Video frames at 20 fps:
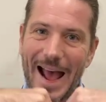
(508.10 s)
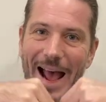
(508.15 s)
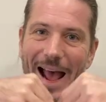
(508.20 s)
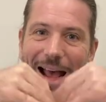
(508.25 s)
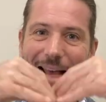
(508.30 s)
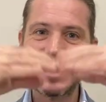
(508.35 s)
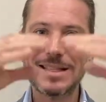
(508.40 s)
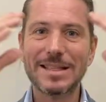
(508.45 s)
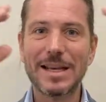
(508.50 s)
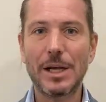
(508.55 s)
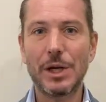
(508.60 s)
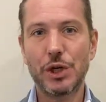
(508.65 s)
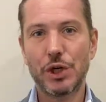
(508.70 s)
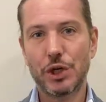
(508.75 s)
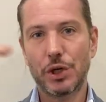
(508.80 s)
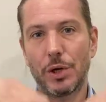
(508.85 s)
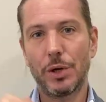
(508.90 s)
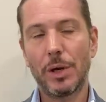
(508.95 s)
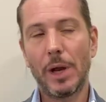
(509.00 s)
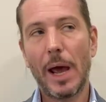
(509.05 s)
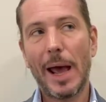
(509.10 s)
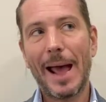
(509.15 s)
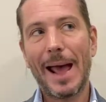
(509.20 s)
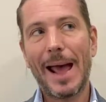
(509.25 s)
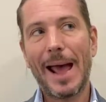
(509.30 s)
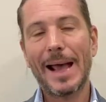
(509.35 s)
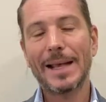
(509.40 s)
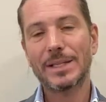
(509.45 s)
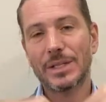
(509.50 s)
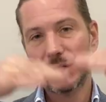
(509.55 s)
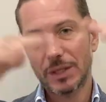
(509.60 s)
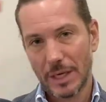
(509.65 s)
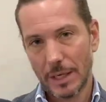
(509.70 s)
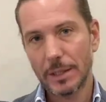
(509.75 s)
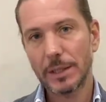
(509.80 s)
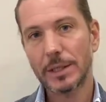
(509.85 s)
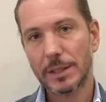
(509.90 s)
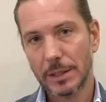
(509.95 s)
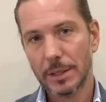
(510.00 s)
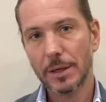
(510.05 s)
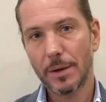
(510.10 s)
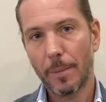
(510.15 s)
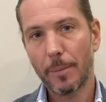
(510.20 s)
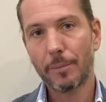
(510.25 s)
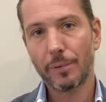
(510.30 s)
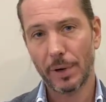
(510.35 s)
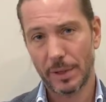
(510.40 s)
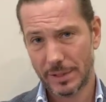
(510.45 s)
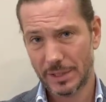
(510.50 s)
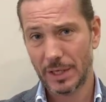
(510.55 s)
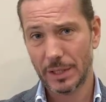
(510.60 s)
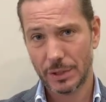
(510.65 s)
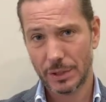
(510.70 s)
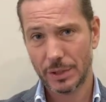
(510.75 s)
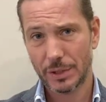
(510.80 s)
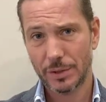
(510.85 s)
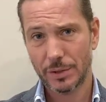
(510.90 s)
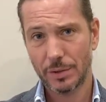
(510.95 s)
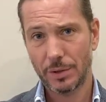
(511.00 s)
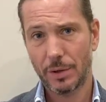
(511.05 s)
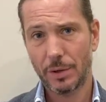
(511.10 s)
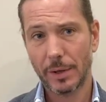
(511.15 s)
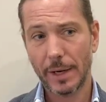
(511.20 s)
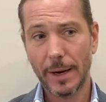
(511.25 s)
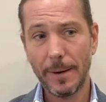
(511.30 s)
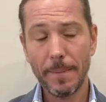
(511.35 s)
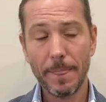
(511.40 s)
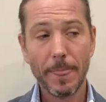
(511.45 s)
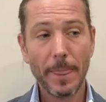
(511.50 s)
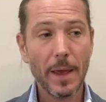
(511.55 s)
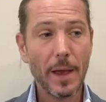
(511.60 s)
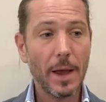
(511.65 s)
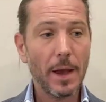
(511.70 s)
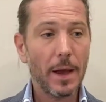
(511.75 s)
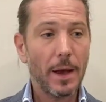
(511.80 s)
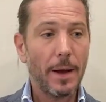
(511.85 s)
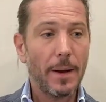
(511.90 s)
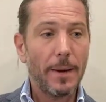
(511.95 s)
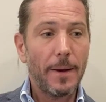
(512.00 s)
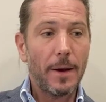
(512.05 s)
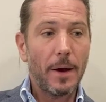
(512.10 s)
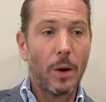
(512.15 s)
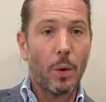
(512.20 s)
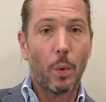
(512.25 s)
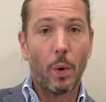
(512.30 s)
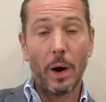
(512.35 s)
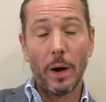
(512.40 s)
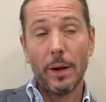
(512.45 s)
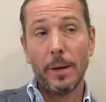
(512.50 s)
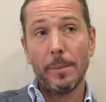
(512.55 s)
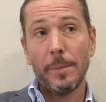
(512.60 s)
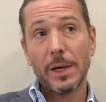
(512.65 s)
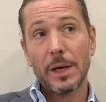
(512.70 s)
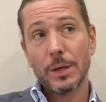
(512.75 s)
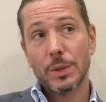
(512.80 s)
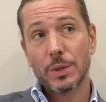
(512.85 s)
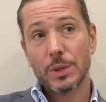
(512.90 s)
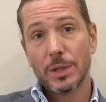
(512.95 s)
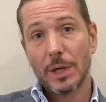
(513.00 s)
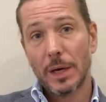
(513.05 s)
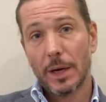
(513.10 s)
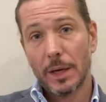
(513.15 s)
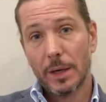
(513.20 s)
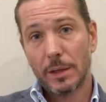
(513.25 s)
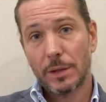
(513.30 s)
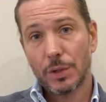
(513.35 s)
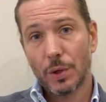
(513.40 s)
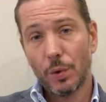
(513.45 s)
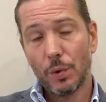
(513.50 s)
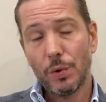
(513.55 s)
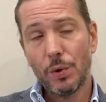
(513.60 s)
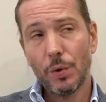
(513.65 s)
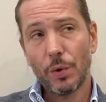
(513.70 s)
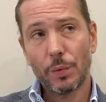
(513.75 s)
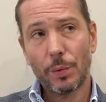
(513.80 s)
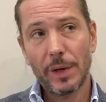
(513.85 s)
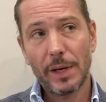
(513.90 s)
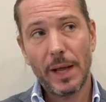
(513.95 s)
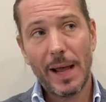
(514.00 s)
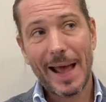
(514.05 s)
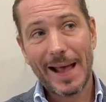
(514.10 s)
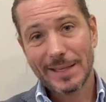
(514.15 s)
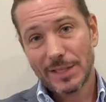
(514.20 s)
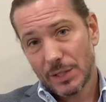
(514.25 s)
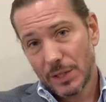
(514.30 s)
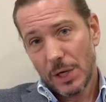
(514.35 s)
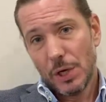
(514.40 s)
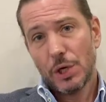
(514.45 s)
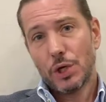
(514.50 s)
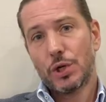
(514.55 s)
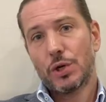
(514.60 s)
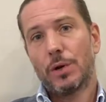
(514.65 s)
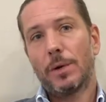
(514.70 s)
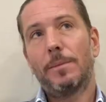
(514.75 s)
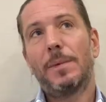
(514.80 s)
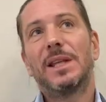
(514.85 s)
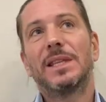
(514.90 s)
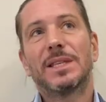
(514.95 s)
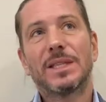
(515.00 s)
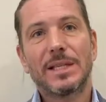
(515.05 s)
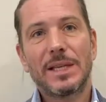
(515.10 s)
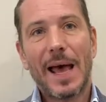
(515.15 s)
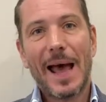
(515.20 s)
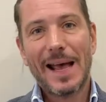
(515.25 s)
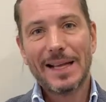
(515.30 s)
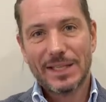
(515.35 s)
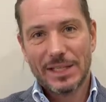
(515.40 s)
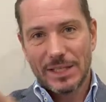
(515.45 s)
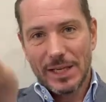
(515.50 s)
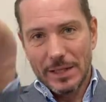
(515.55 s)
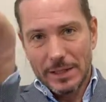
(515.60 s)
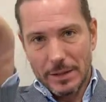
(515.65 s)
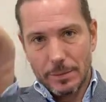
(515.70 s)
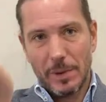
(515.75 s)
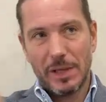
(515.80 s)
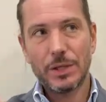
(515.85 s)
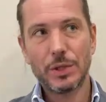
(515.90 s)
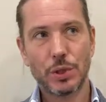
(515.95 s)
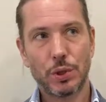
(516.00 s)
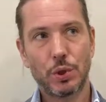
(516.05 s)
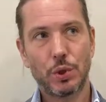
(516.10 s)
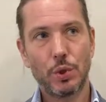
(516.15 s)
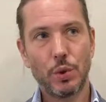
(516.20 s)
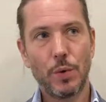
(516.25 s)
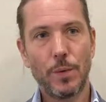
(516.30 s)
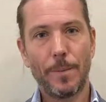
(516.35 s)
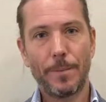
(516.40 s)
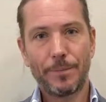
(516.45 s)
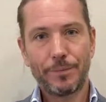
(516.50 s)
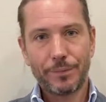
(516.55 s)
ascent process, okay? Why? Because I told you already, ascent means to